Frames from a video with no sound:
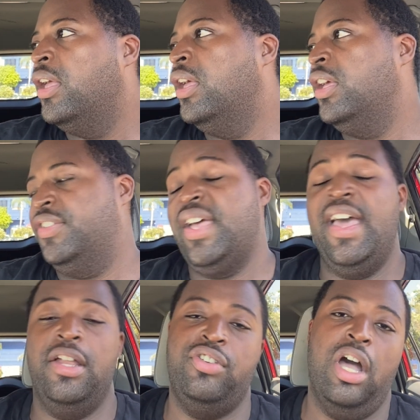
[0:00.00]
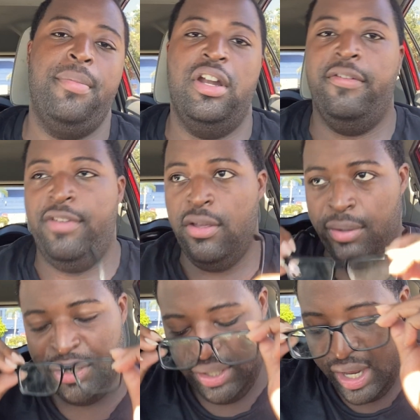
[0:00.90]
Because I had a job interview in
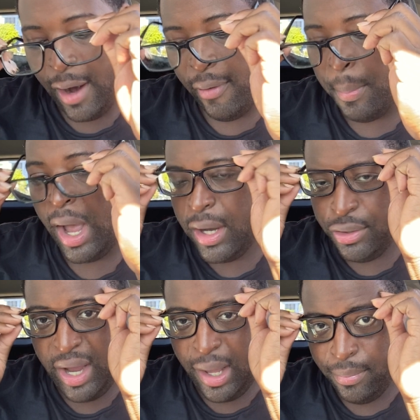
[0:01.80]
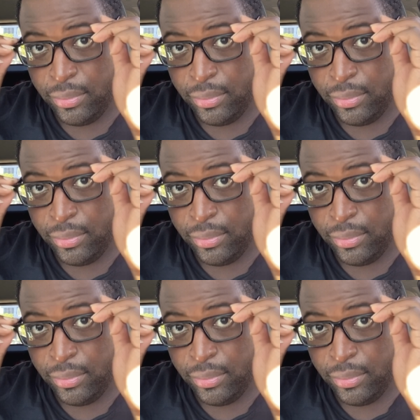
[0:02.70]
Sierra Madre,